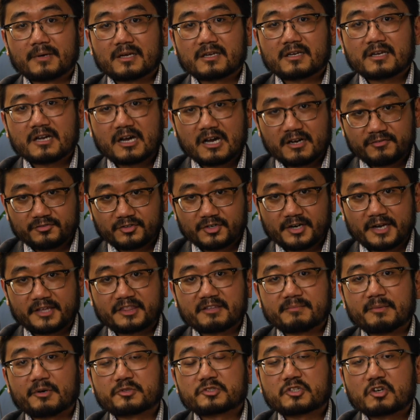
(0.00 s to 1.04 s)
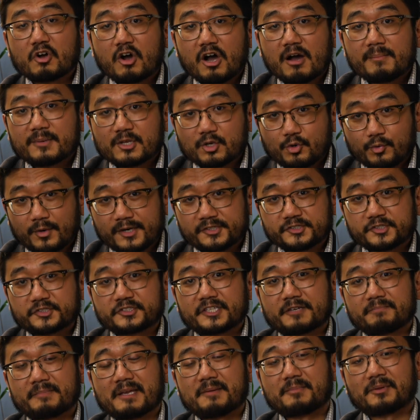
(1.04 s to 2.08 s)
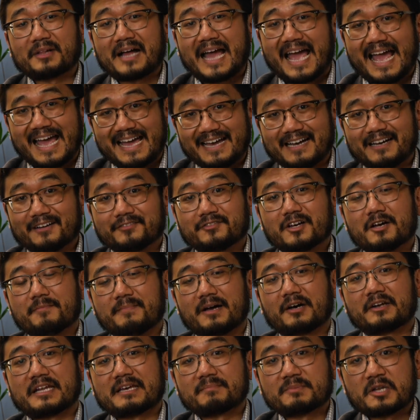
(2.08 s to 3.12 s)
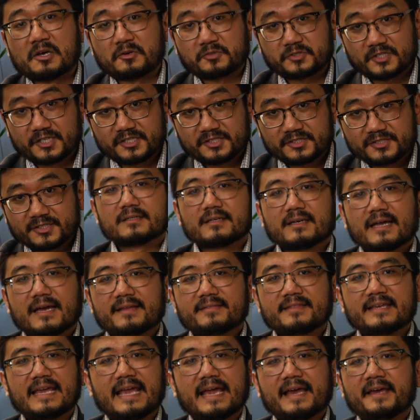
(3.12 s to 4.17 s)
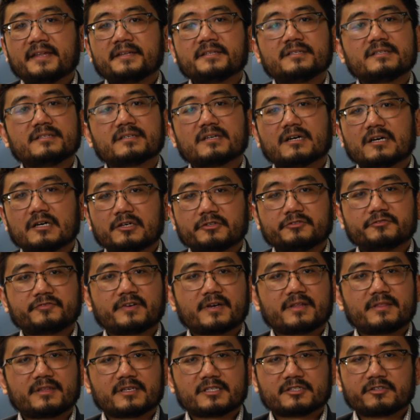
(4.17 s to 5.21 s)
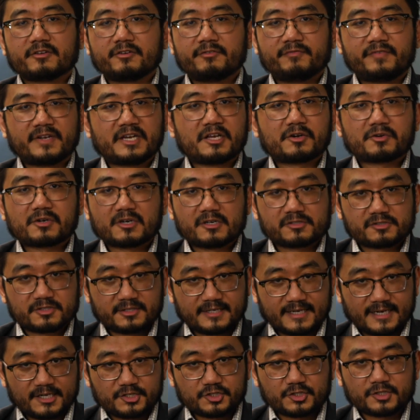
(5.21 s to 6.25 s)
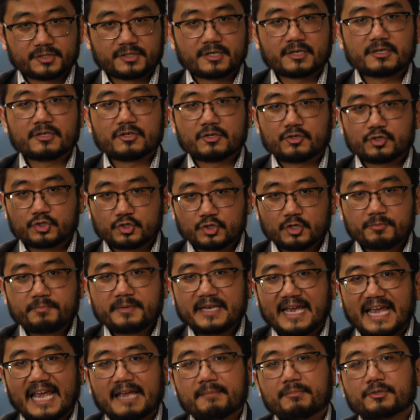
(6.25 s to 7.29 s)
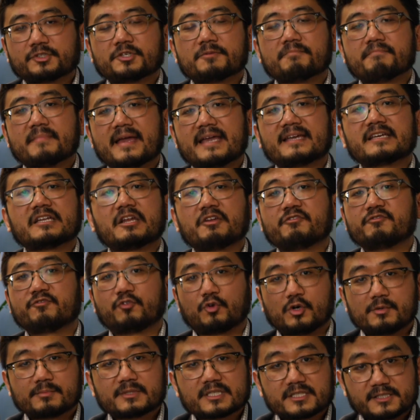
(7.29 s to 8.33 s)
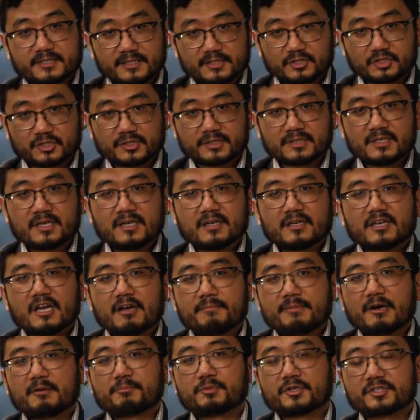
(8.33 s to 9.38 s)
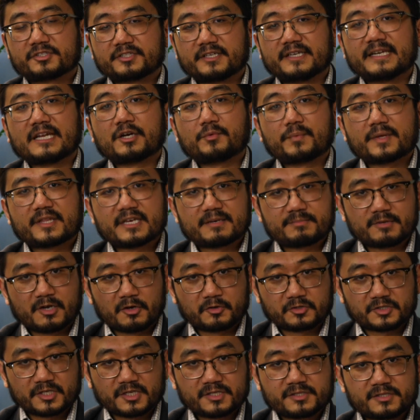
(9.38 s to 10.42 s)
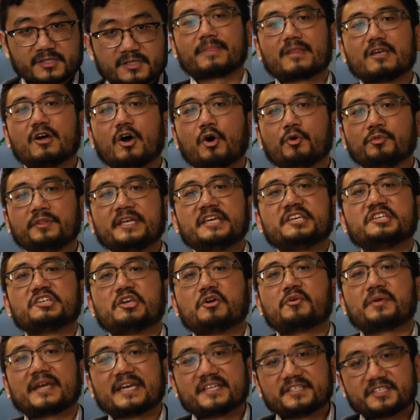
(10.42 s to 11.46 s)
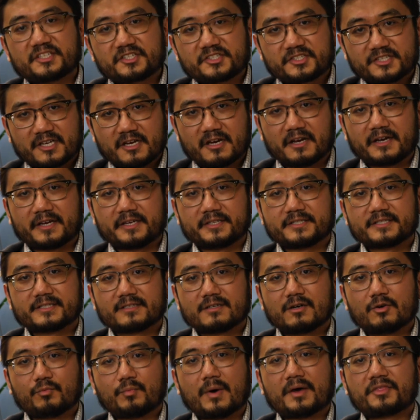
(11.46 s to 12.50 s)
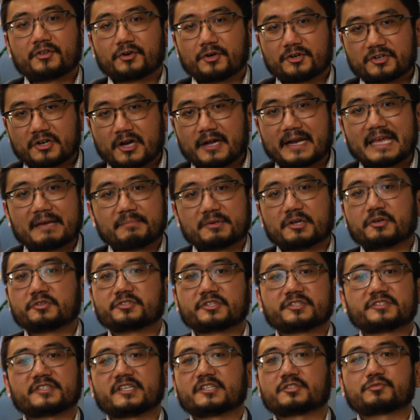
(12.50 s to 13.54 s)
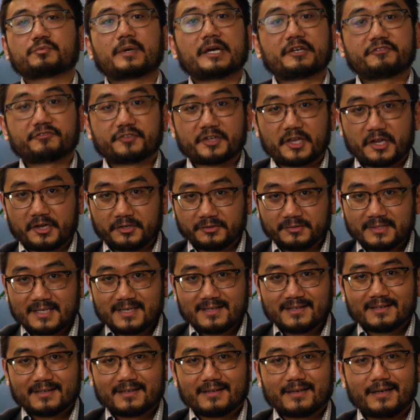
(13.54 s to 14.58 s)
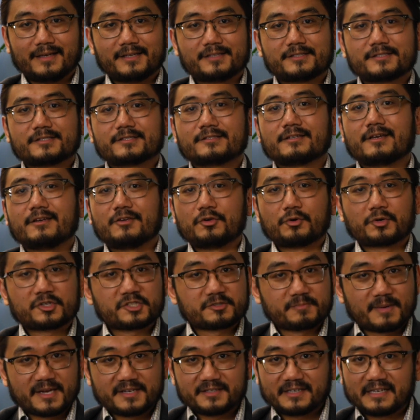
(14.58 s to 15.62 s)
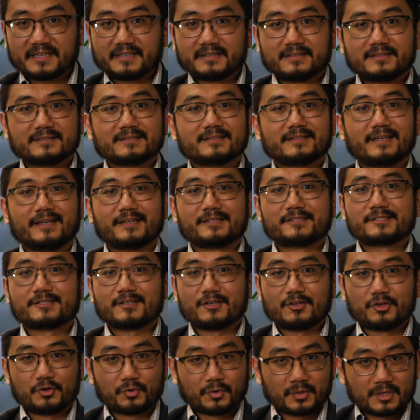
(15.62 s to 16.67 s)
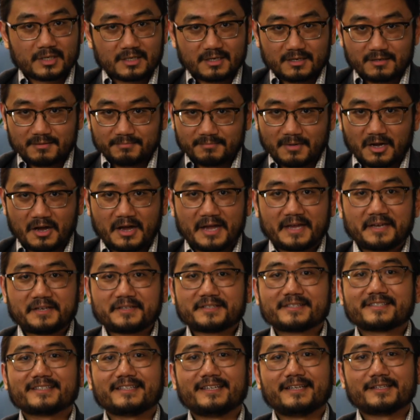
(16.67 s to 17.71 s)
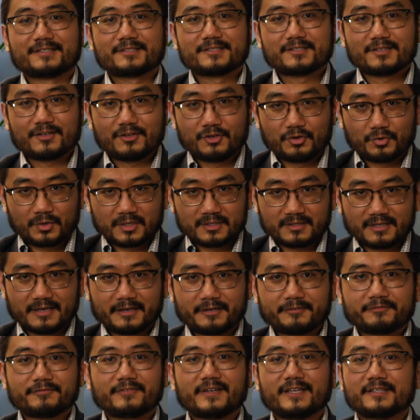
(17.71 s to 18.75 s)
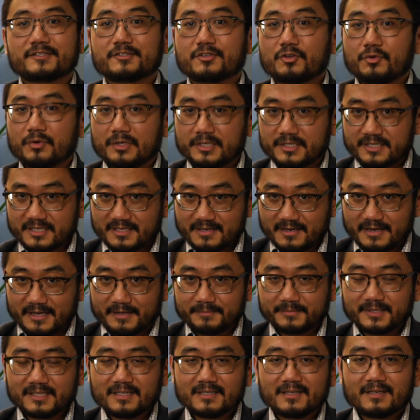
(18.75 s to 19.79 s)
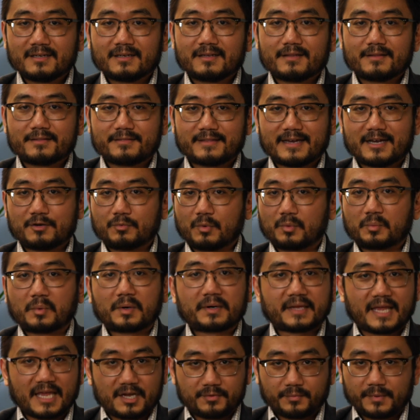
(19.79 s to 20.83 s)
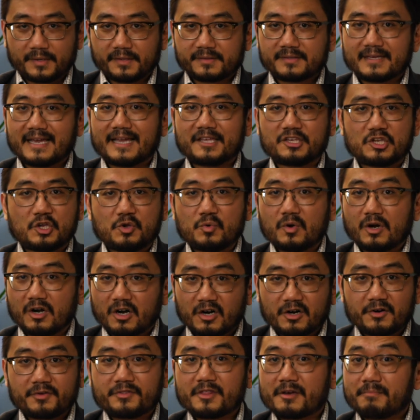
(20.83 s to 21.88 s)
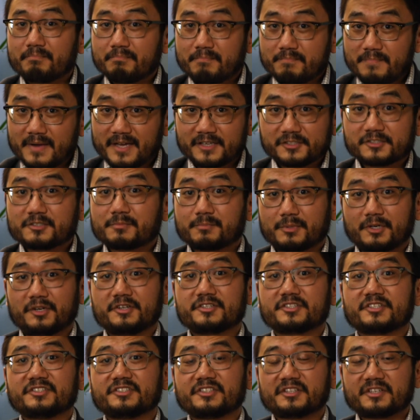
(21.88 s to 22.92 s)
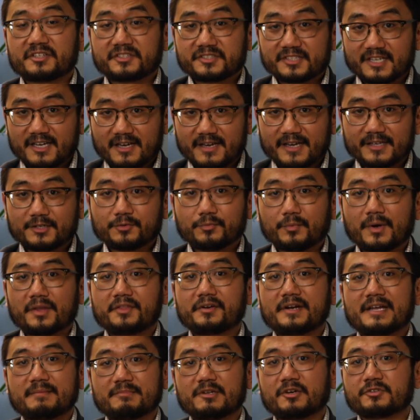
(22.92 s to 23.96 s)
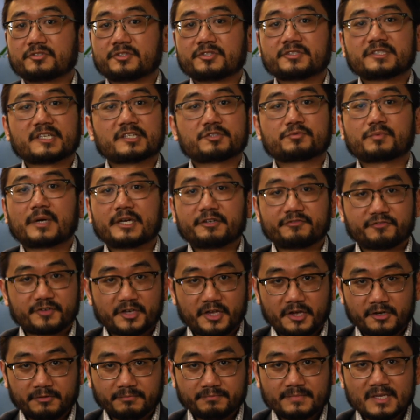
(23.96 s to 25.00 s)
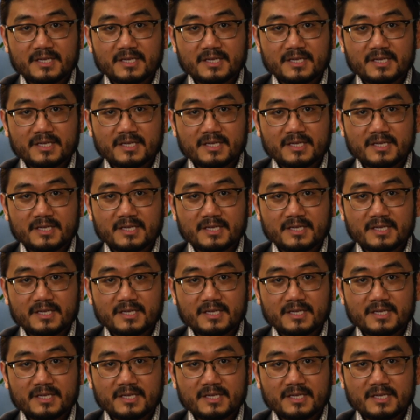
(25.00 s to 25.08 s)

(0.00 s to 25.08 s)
covering the most common questions that people have about hypnosis. At the end of this video consultation, you should be able to make an informed decision about proceeding with hypnosis. Only you can decide whether or not hypnosis is right for you. It's your spending, it's your mind, it's your life, it's your time that we're working with, and you are the best person to decide whether hypnosis is right for you.